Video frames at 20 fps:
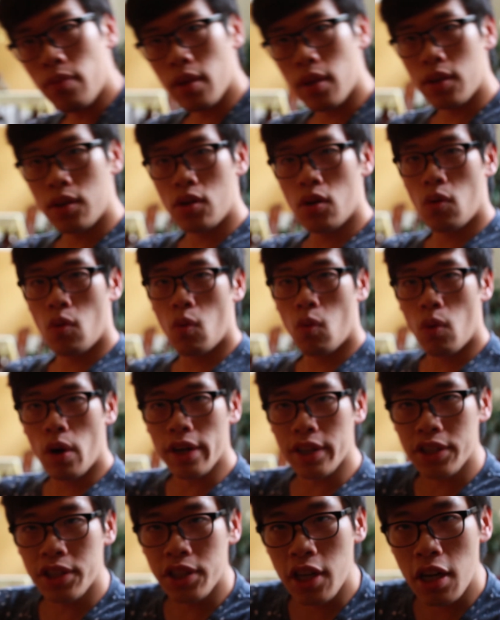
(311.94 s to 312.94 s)

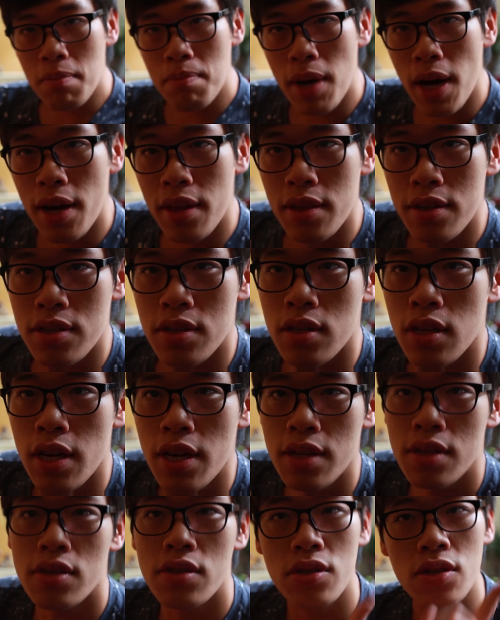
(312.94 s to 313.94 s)
why should I buy this
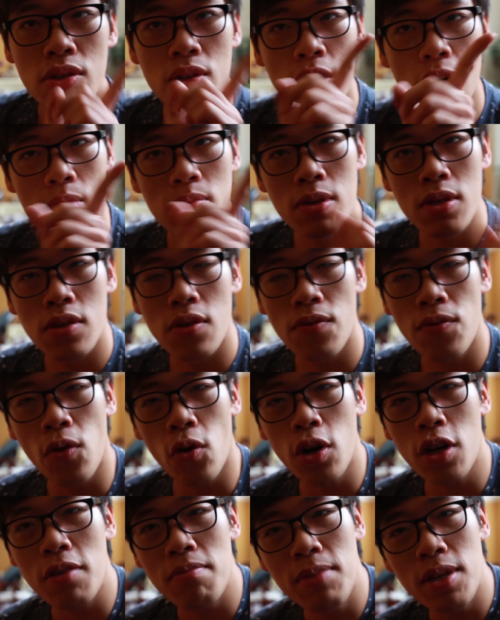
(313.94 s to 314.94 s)
lens in terms of the
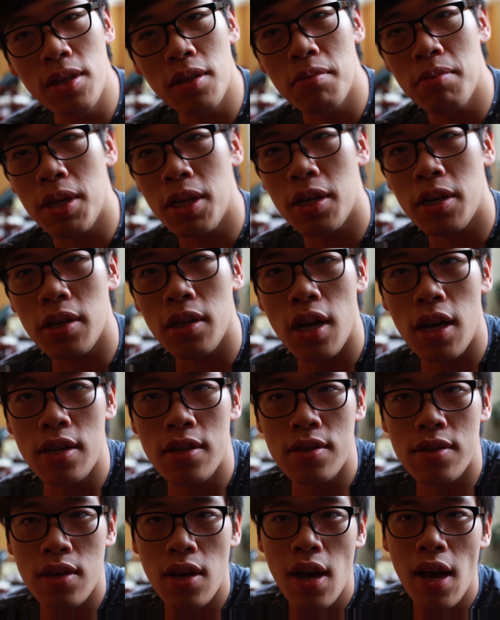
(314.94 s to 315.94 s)
40mm
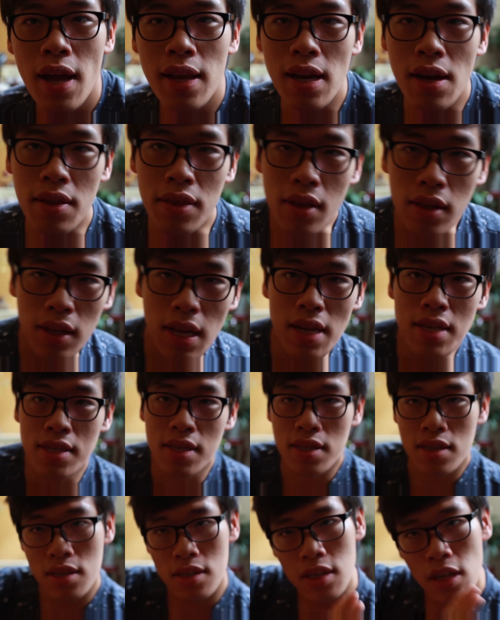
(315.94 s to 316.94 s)
lens? Now, the lens
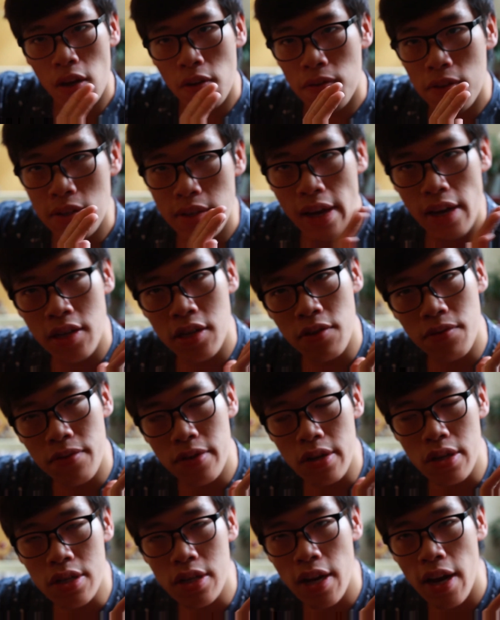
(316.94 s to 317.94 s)
itself is actually
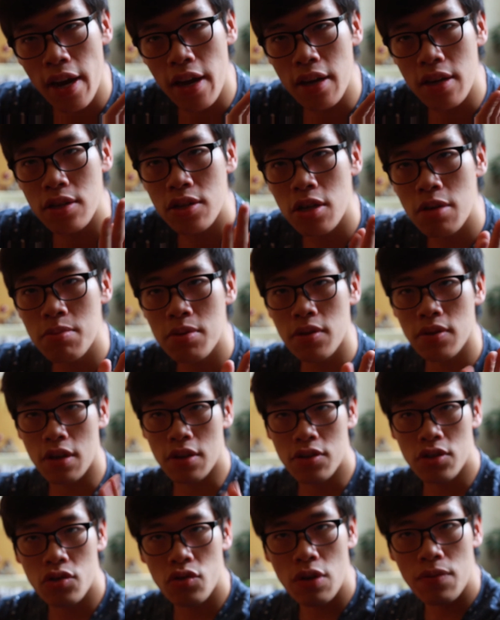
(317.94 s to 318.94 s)
very tight in terms of
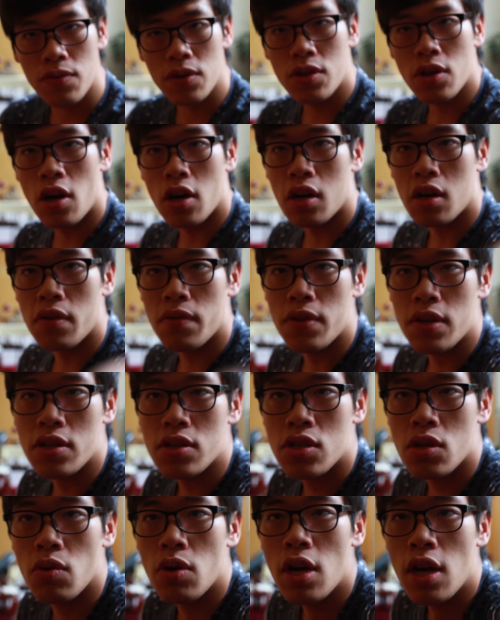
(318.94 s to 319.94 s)
like street photography.
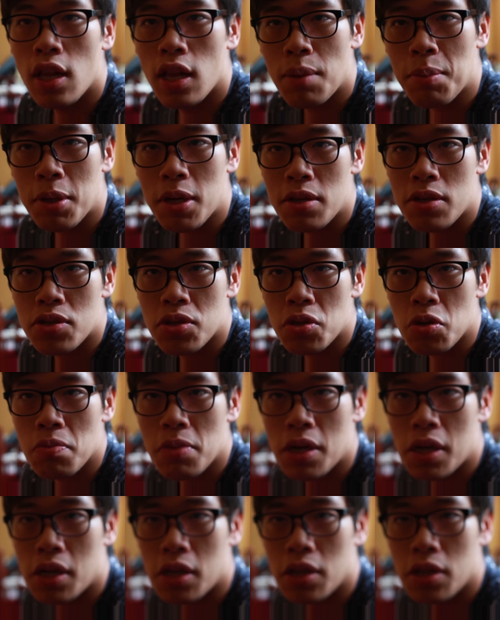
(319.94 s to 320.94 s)
So I'm going to zoom
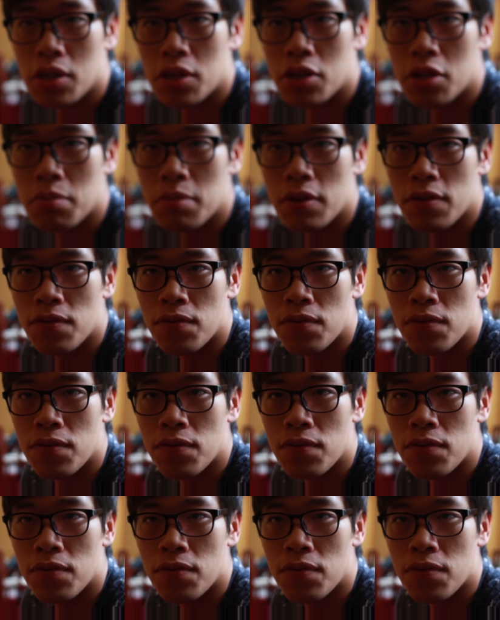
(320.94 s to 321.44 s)
out a little bit